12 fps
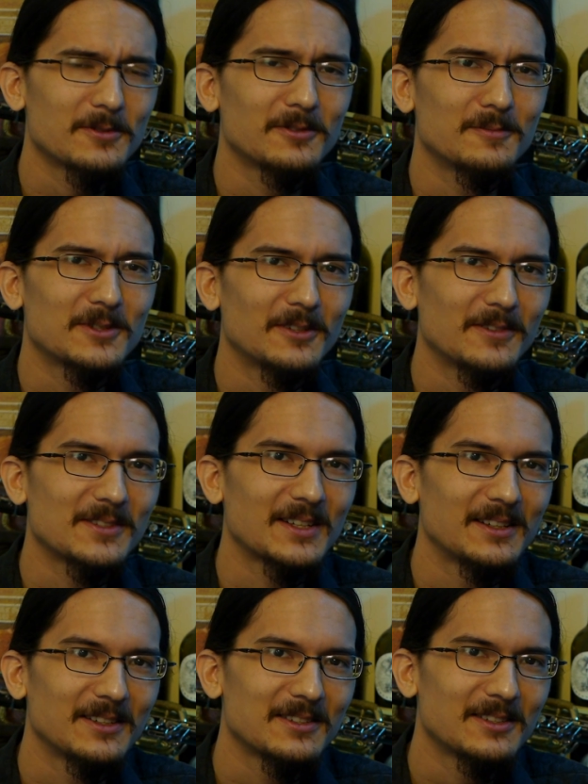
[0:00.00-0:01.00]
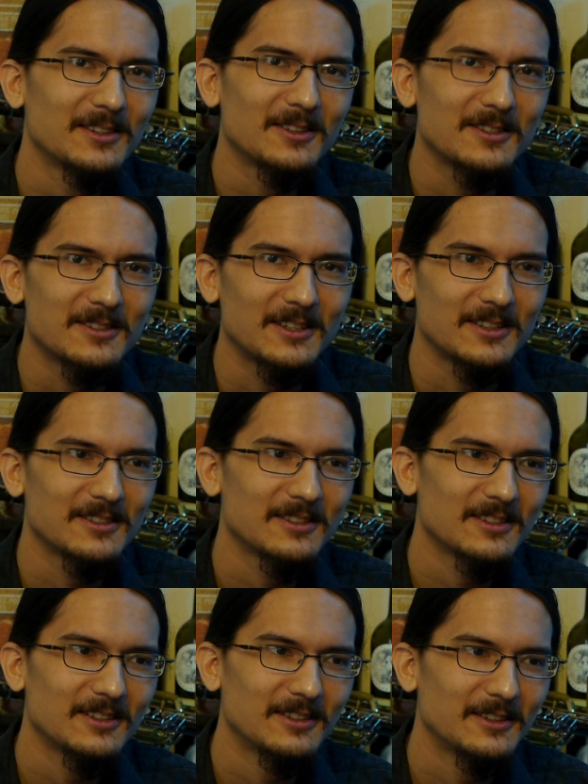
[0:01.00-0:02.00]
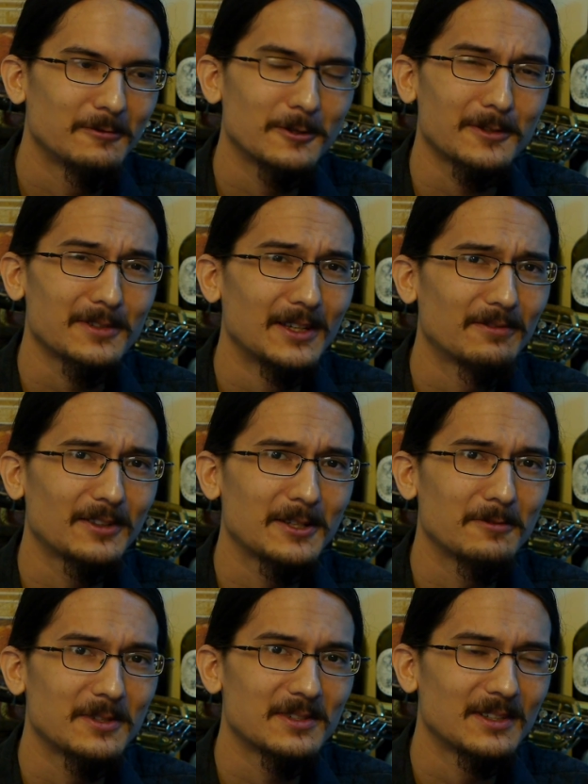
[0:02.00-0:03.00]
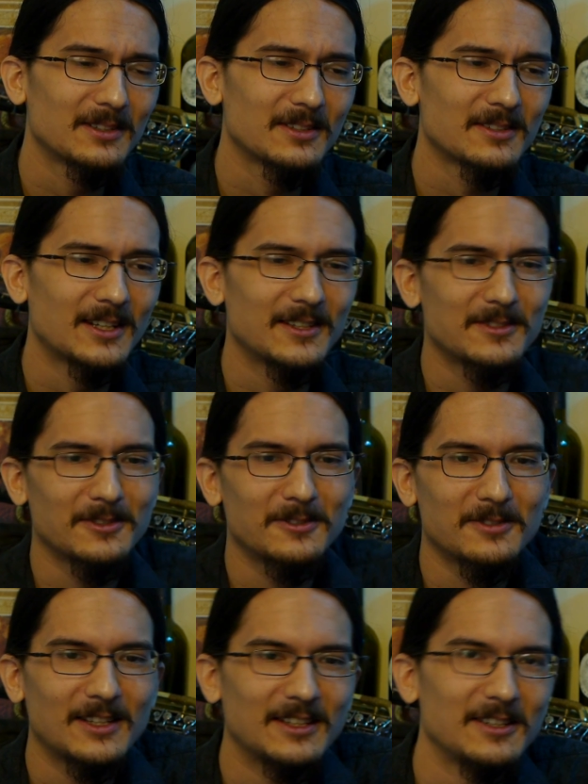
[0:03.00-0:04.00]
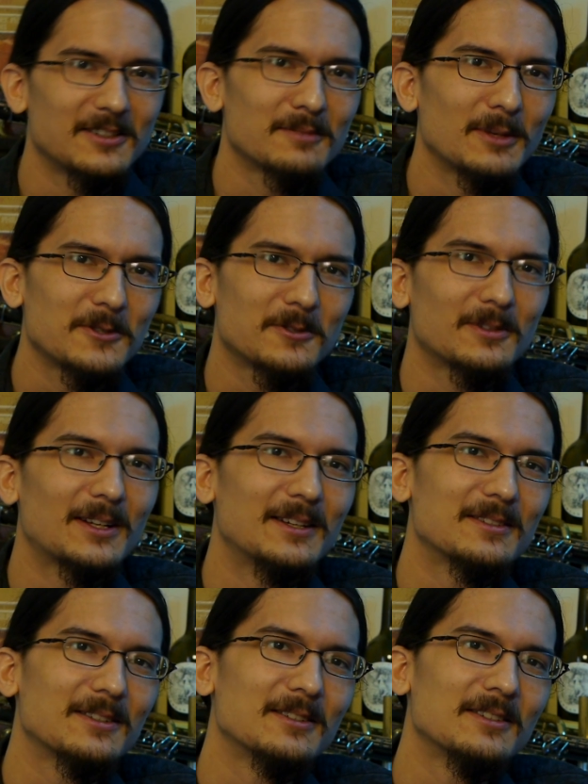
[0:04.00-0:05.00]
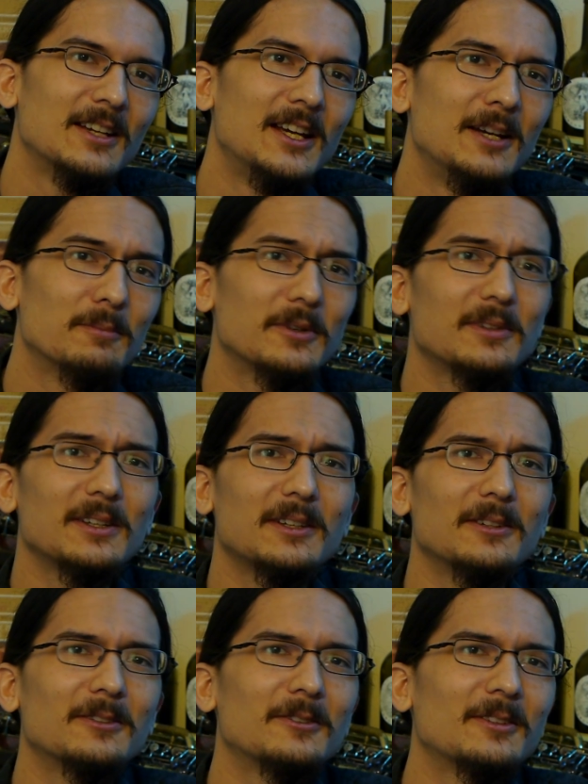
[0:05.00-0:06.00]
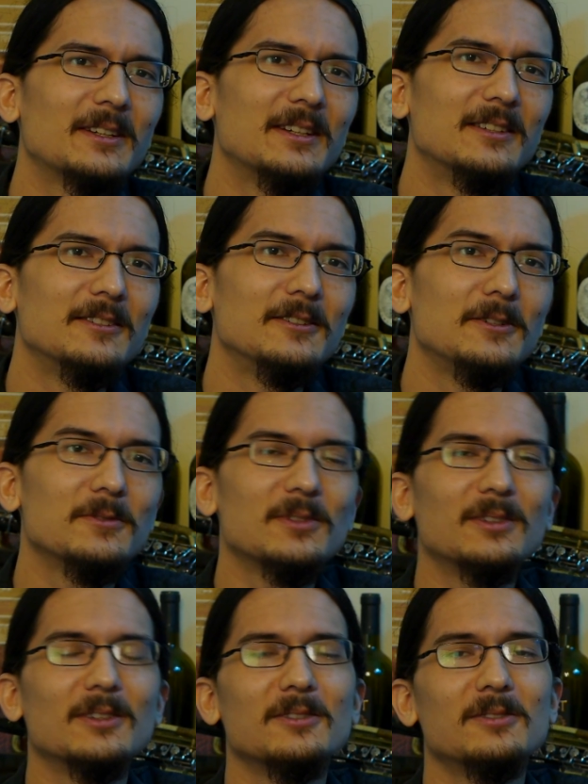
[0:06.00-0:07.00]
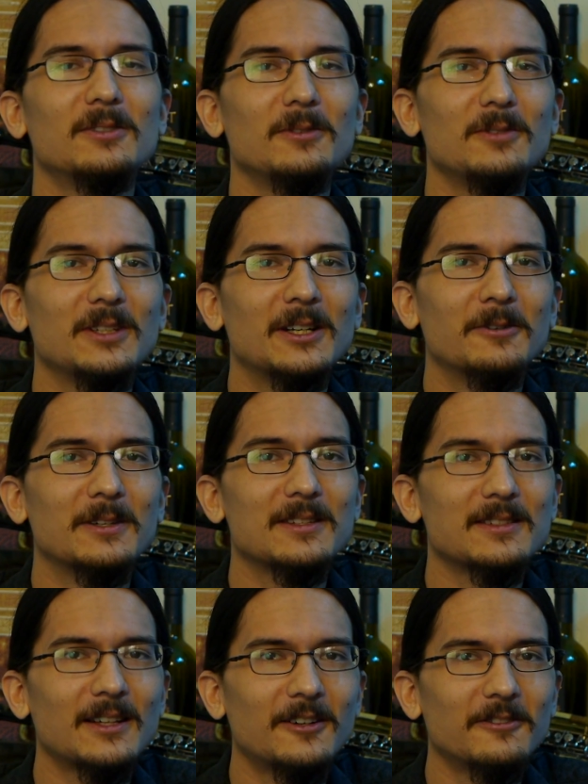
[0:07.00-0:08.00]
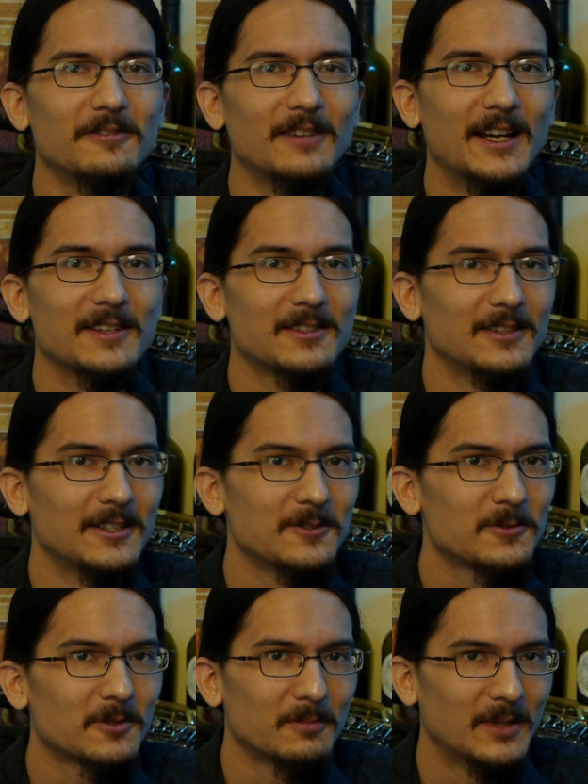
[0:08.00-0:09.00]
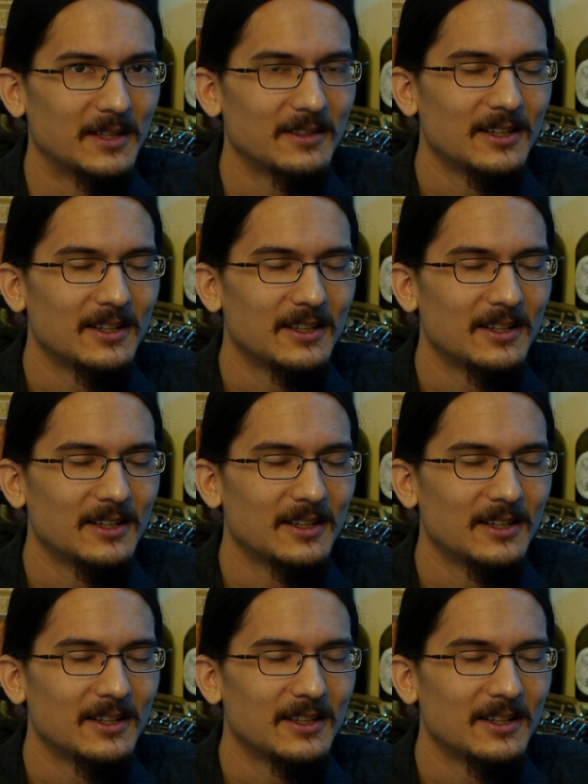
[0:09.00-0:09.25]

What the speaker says: to himself as a synthesist. He works heavily with synthesizers and he specializes particularly in using the studio itself as an instrument.